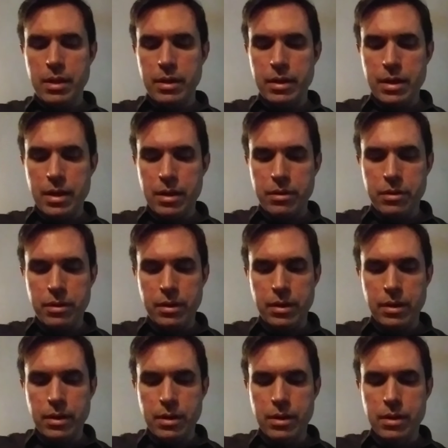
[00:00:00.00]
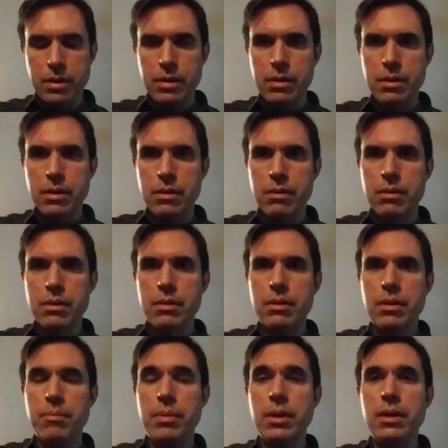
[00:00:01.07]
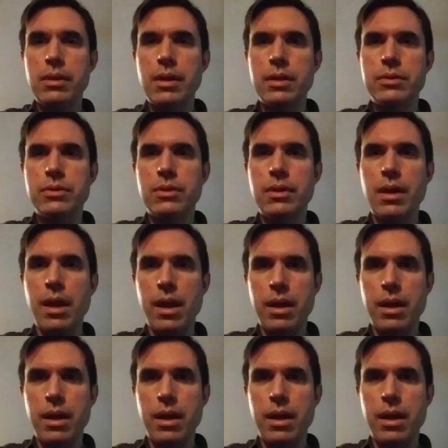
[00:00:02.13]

Then you got the B, that's the